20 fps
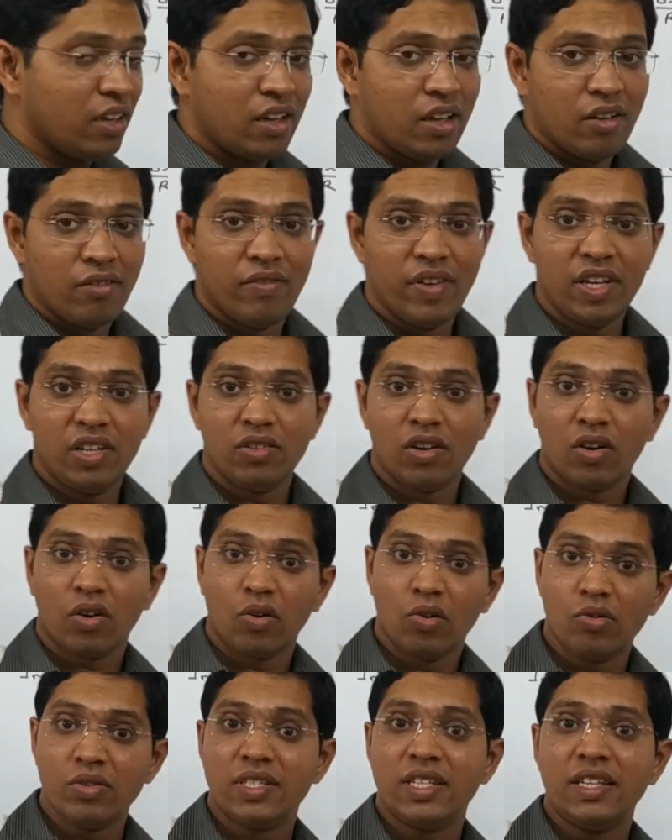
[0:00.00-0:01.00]
when you are
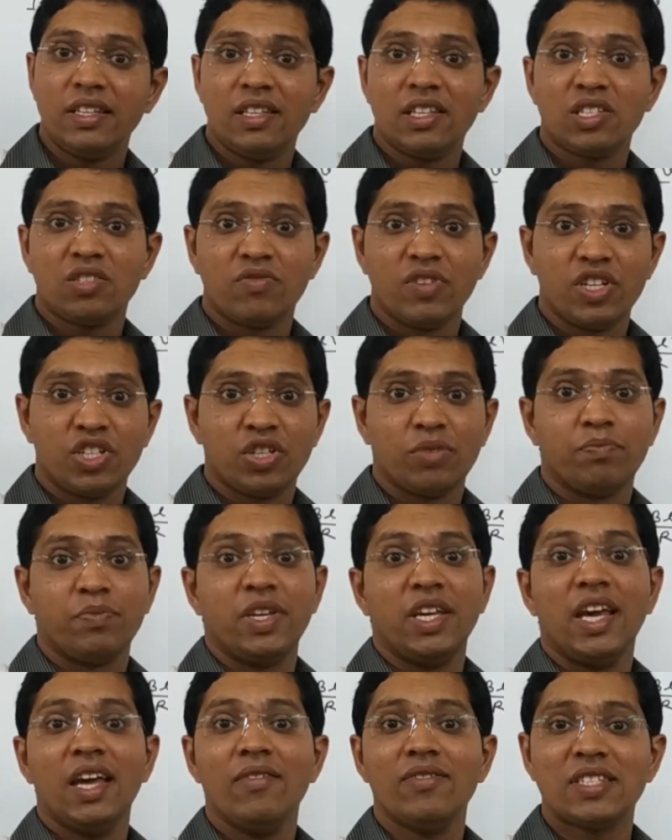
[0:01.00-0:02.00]
closing the switch,
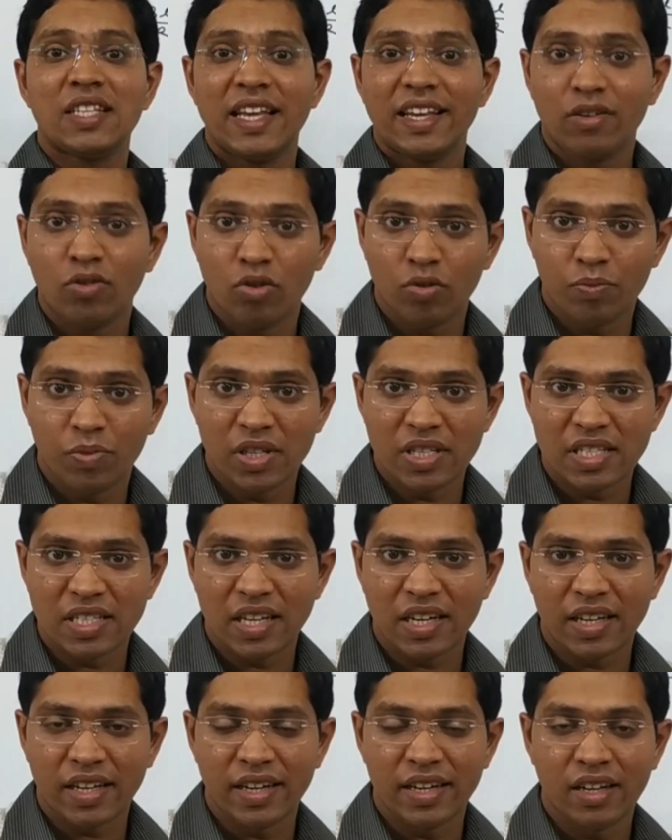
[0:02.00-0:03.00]
behaves like an open
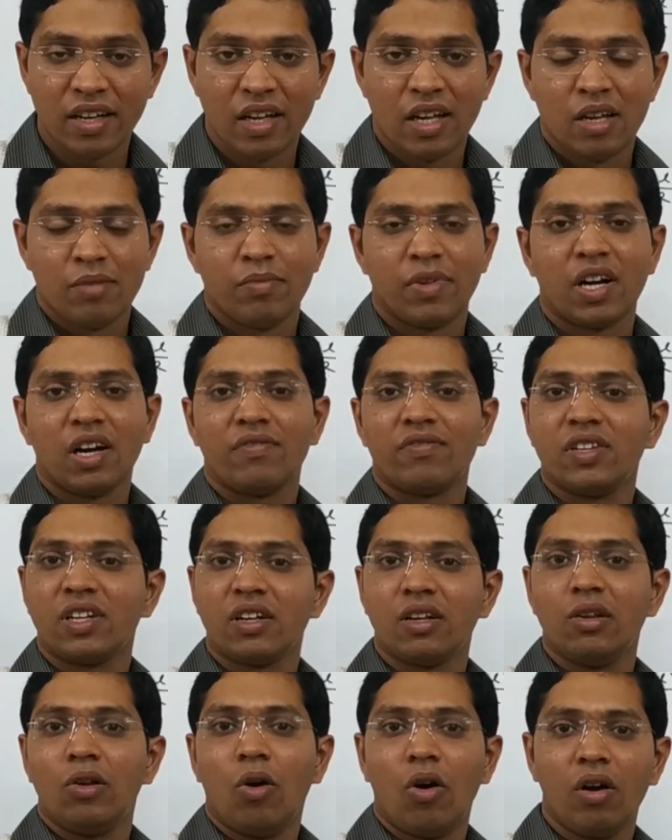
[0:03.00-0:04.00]
circuit, but after a
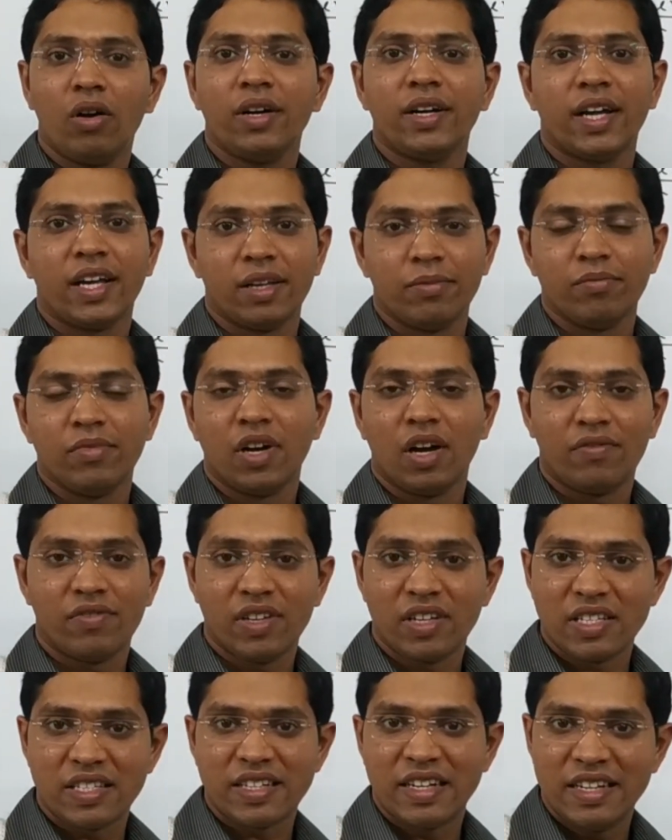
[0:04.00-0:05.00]
long time, after
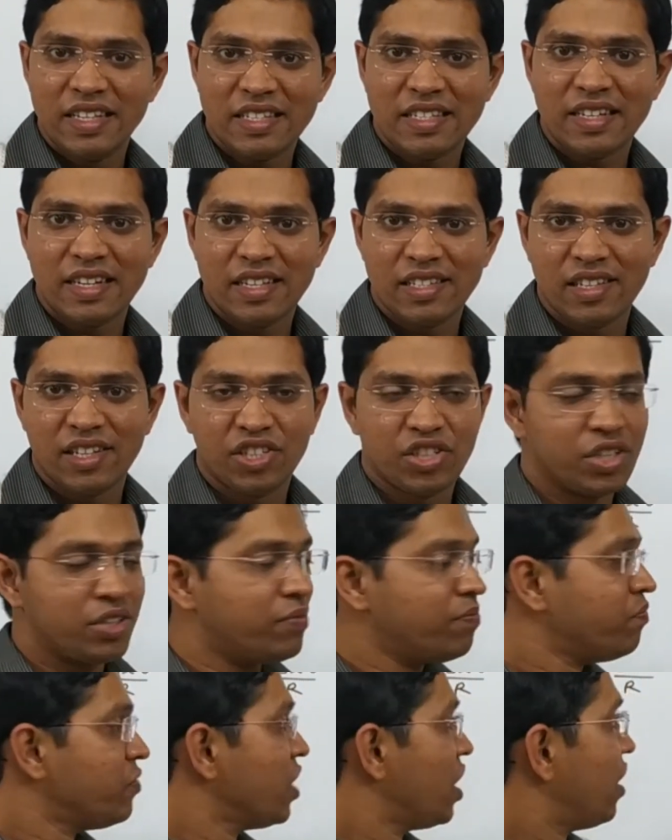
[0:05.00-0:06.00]
a steady state is achieved,
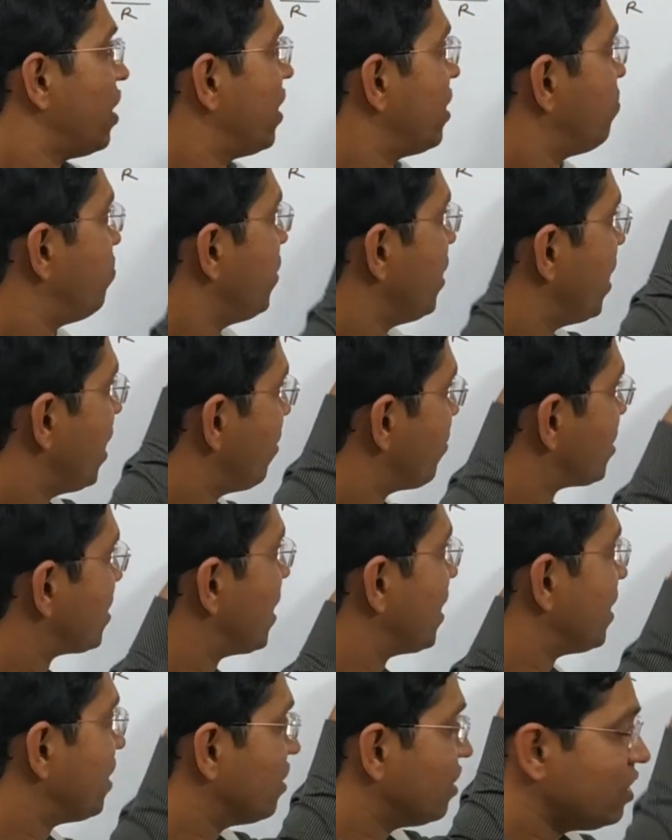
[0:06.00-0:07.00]
it behaves
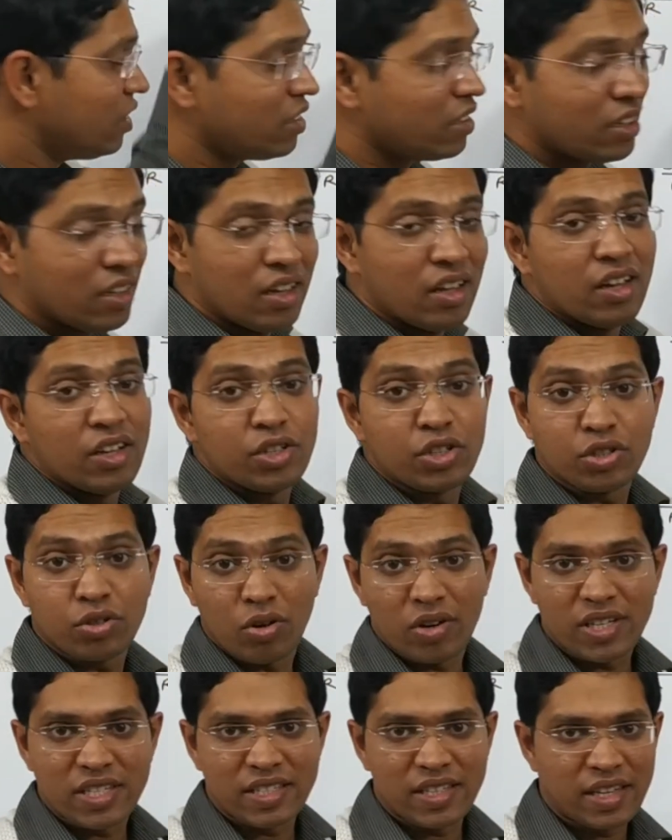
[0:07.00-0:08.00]
like a
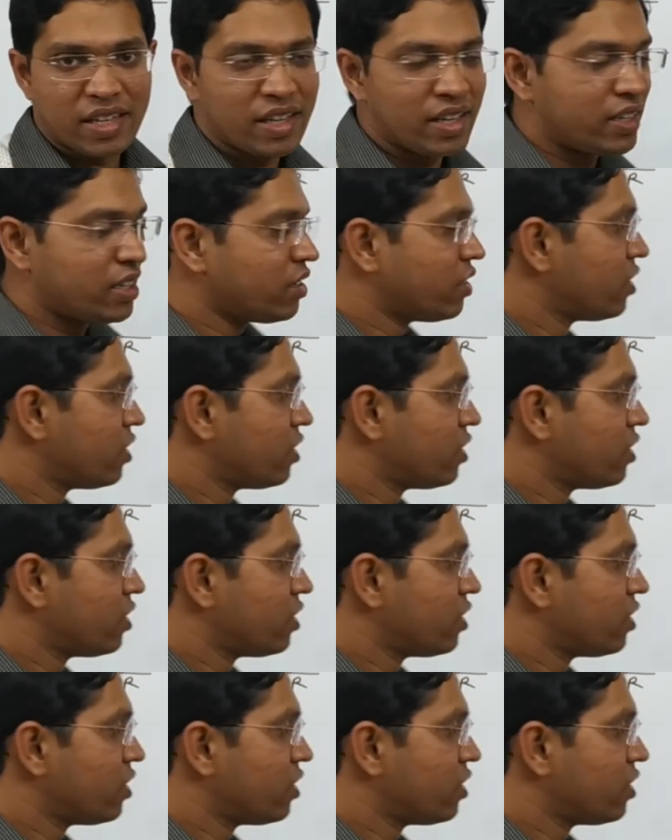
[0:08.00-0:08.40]
short circuit.